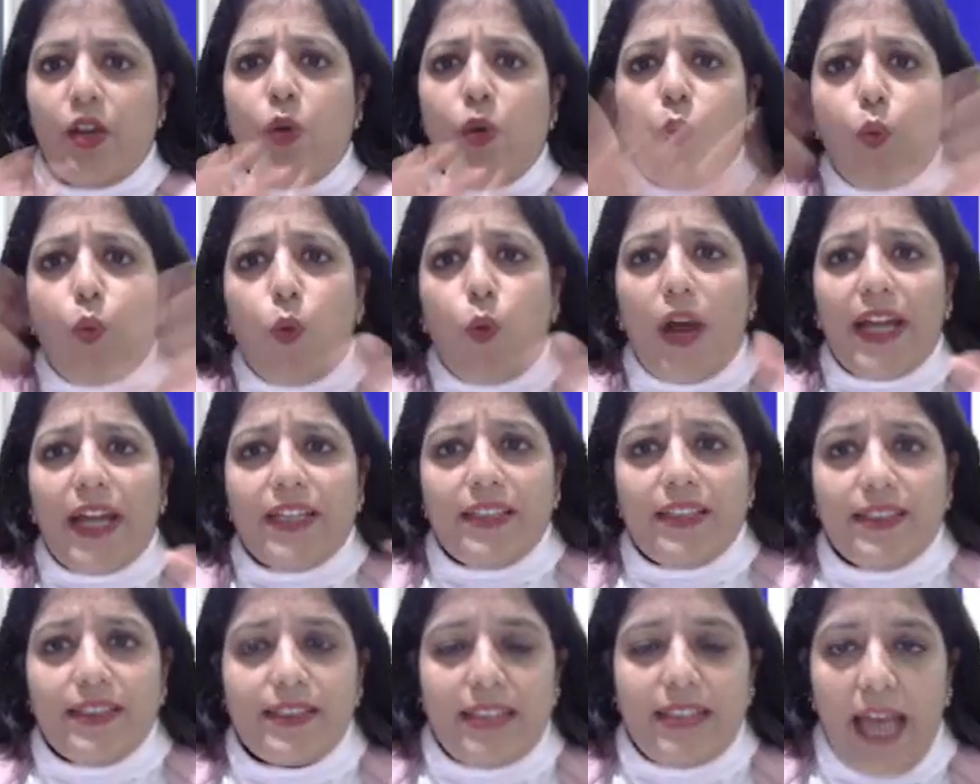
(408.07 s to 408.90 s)
Why
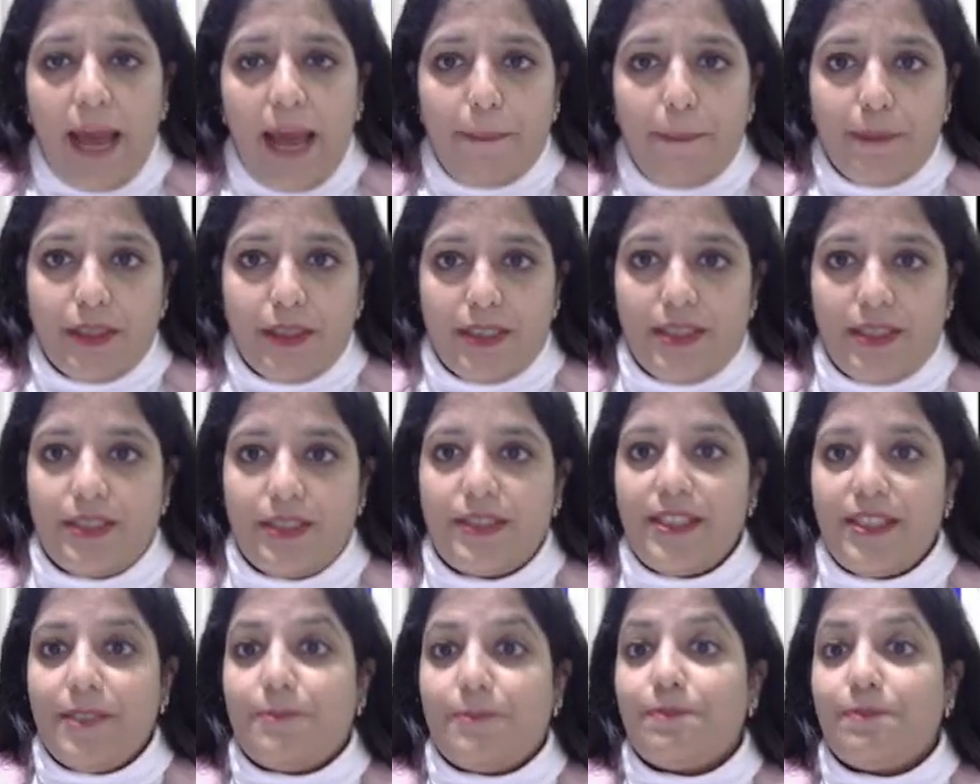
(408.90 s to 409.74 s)
this happens?
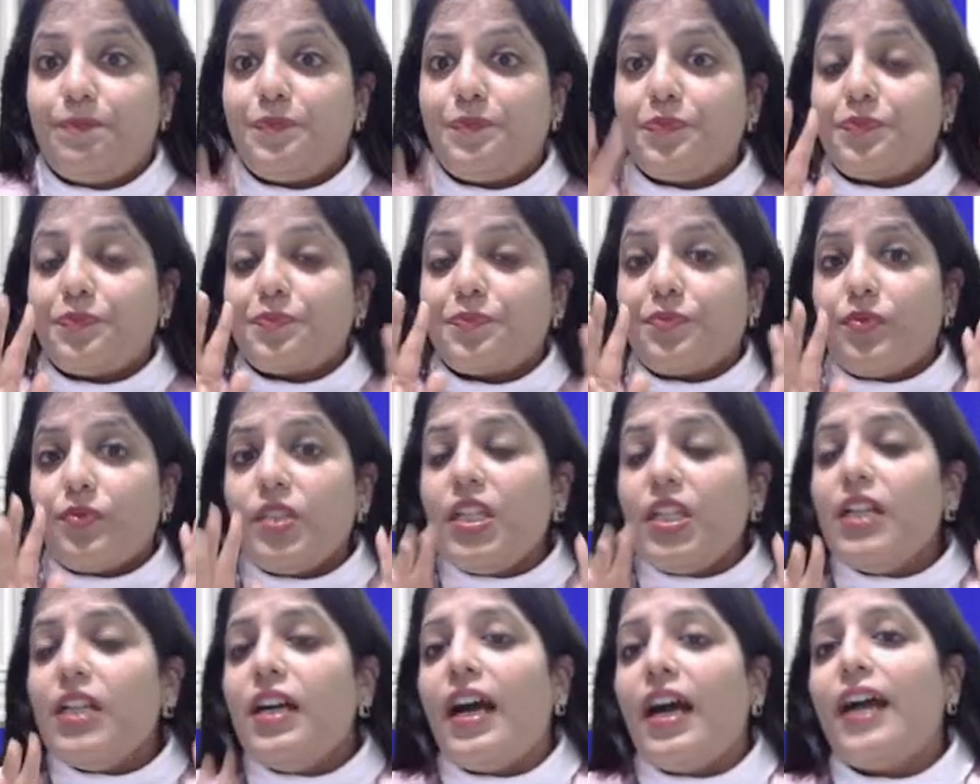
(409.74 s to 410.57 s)
See,
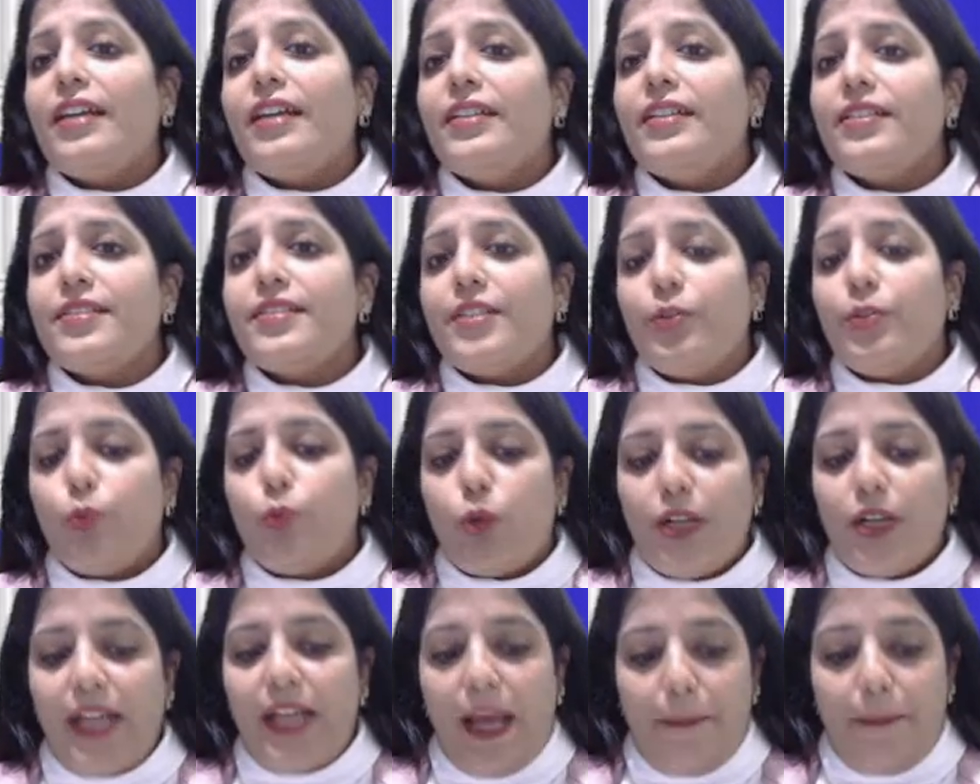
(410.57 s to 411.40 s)
understand
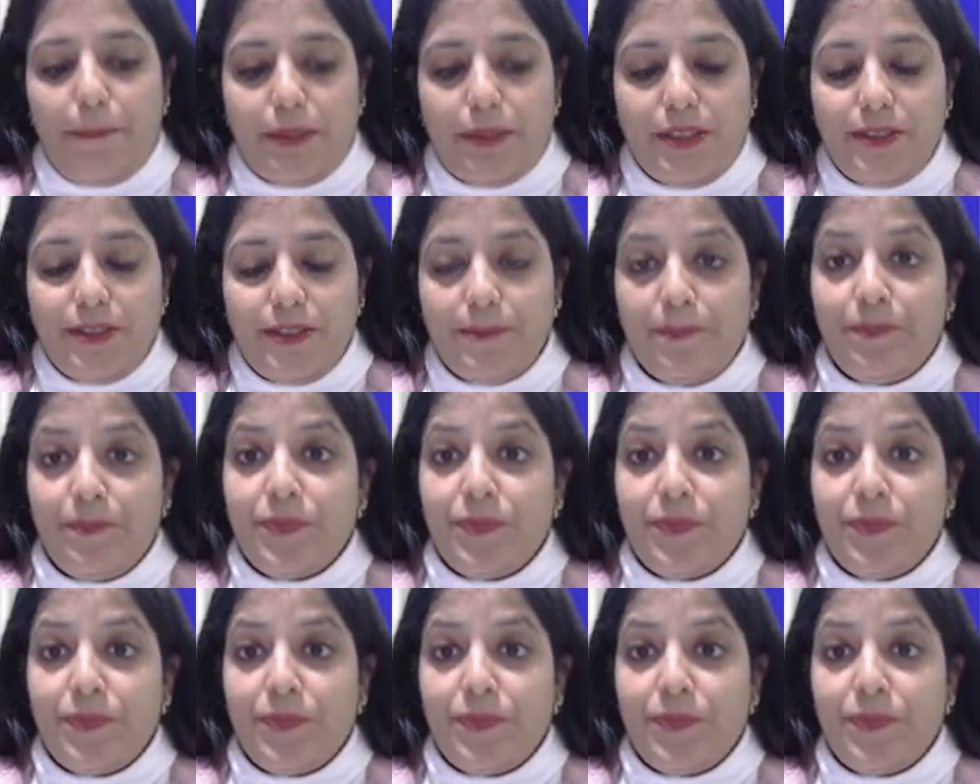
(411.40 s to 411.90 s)
what happens.